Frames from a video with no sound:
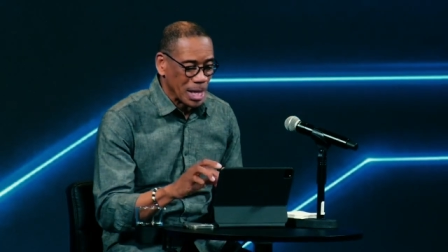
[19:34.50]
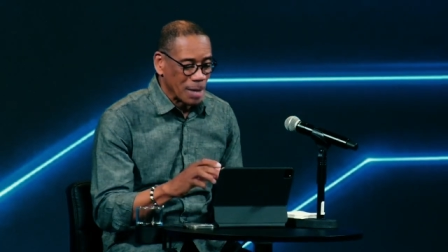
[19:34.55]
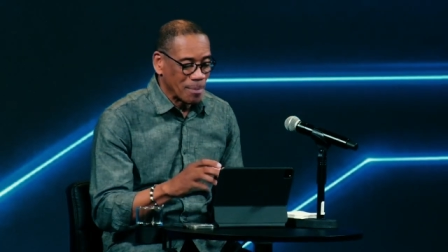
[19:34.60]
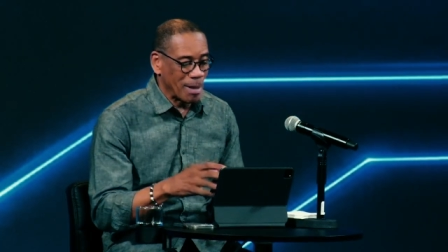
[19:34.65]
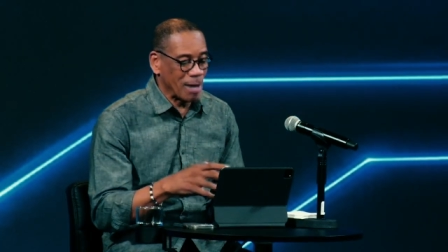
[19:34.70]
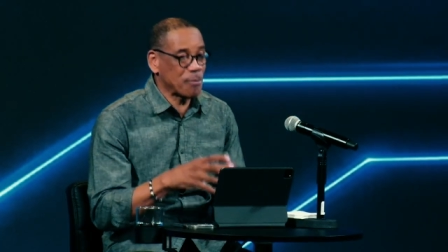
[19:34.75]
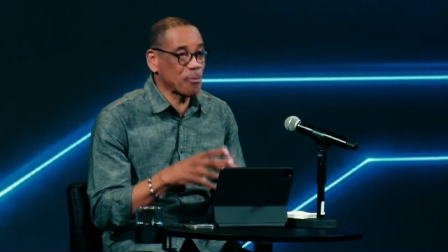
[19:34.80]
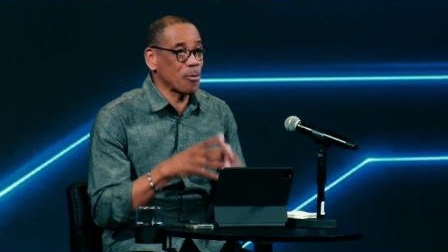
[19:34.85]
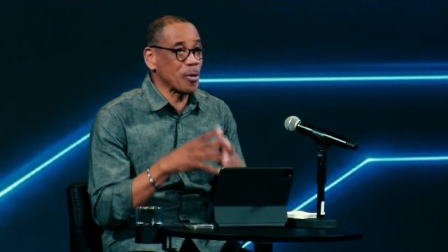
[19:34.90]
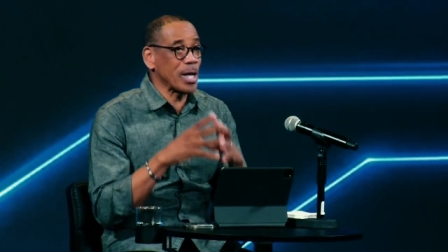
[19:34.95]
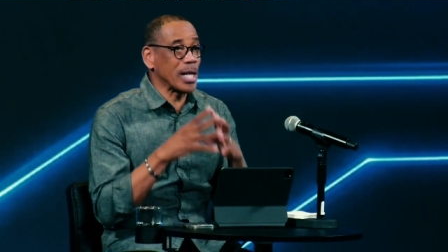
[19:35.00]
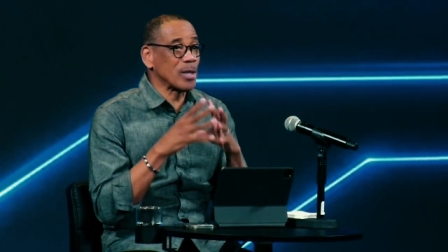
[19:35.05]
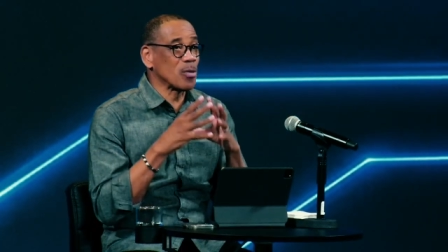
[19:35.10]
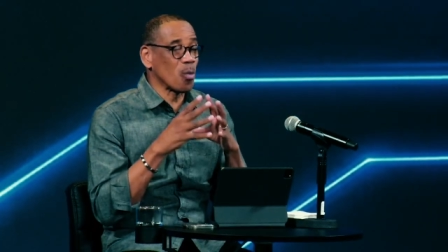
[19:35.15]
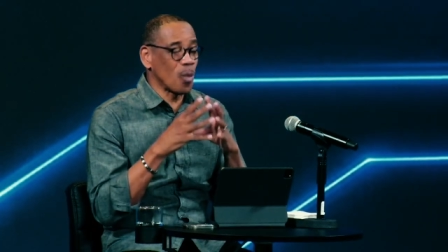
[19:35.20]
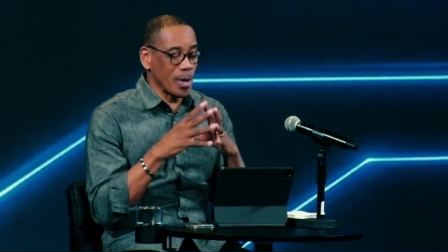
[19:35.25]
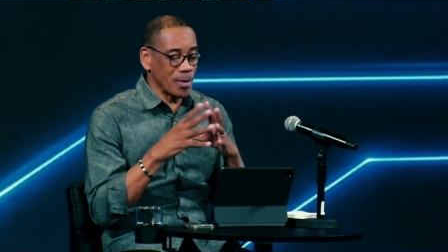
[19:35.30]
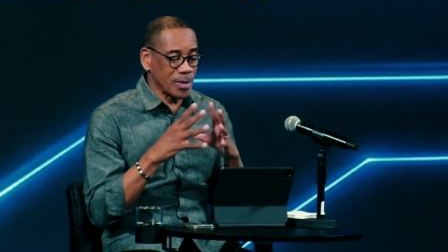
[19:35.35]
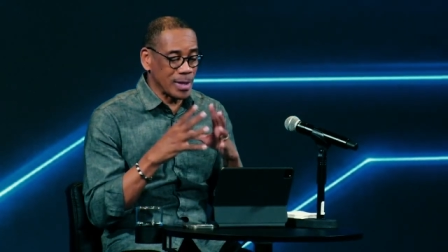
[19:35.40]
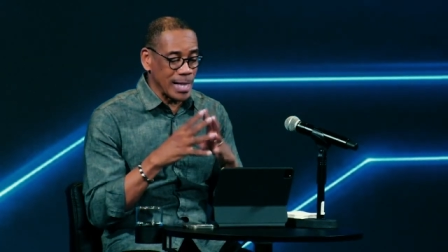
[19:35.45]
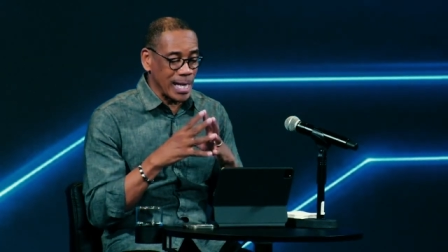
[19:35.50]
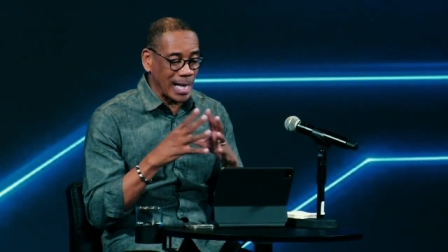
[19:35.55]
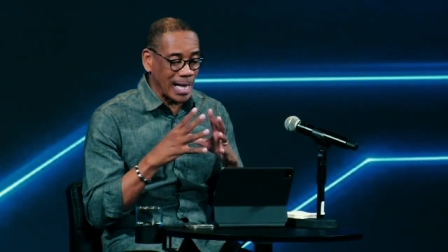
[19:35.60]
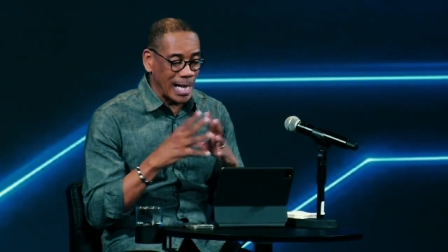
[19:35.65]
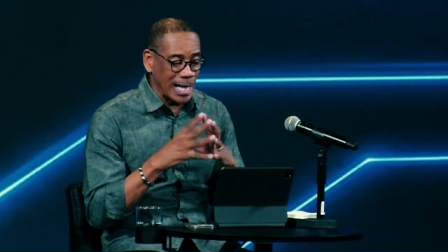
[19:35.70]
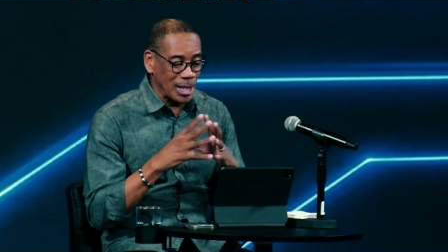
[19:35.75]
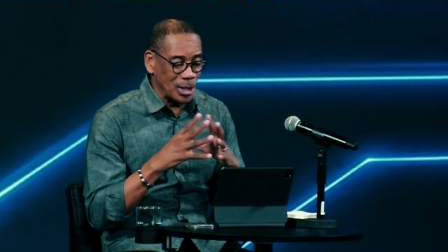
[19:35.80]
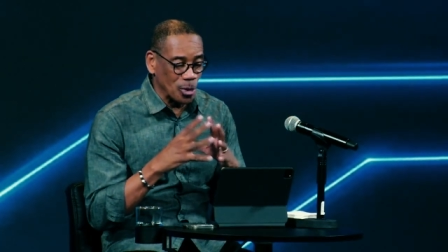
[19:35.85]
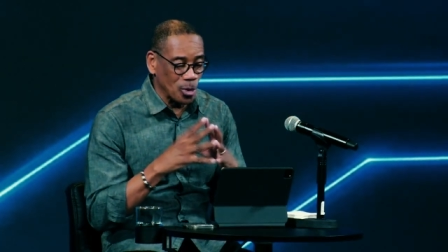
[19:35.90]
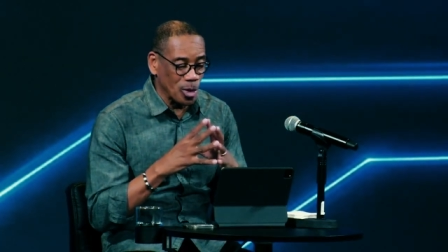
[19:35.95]
My friend, one thing
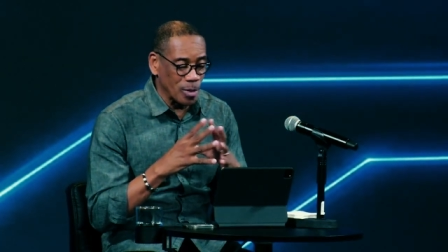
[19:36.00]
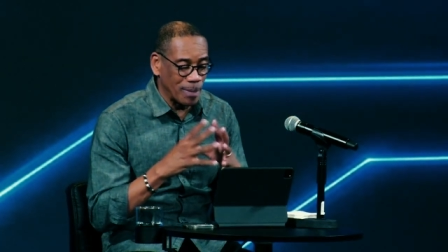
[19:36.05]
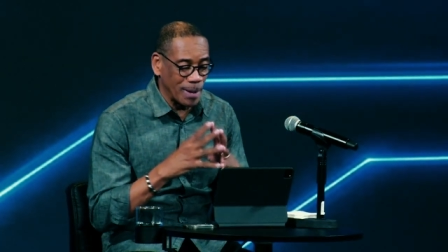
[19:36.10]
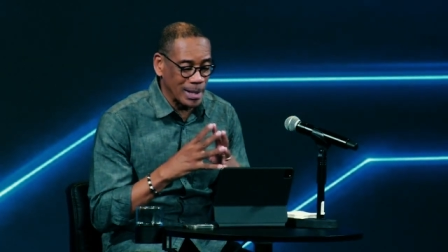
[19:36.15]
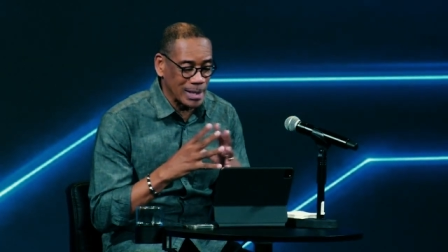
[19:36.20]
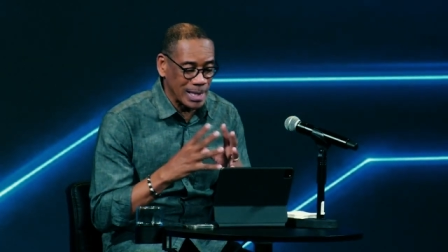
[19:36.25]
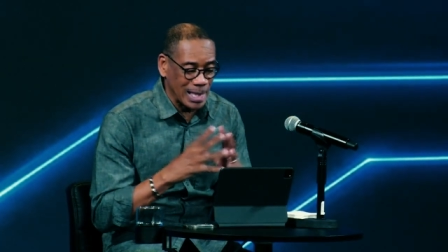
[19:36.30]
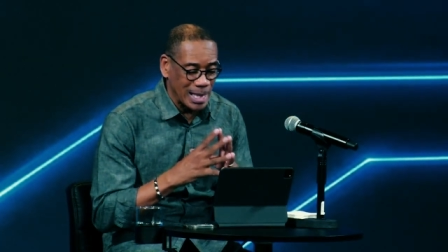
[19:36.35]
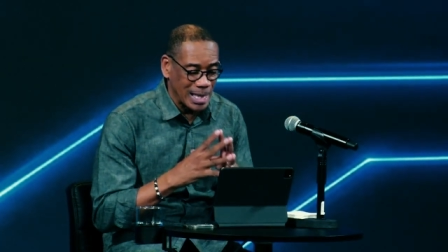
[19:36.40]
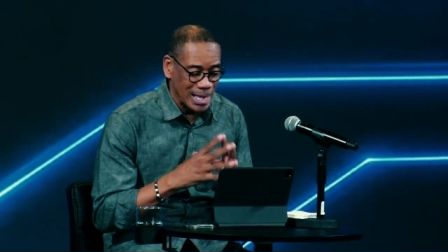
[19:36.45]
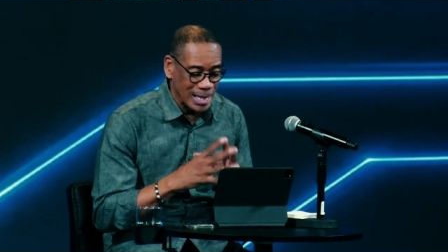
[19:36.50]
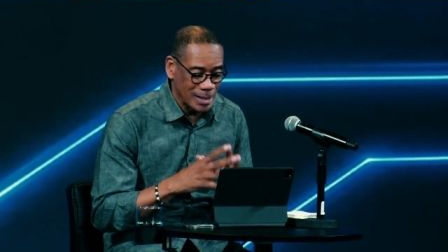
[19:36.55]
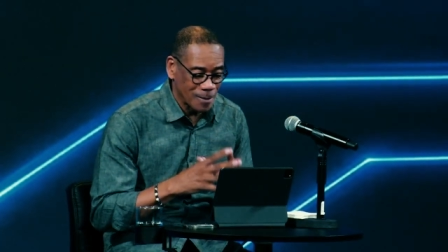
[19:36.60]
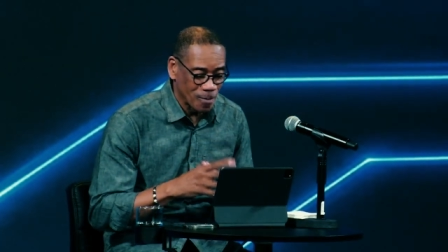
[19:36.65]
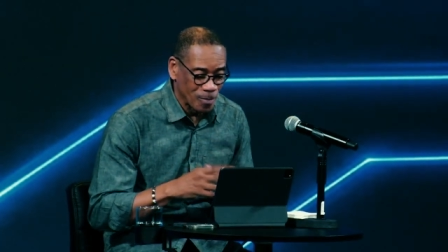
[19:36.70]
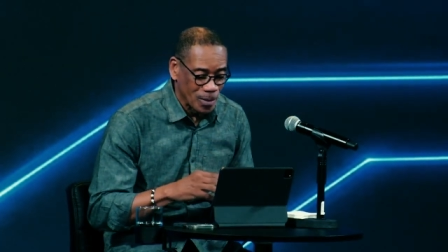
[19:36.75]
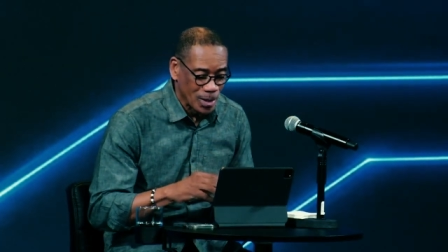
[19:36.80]
I know about God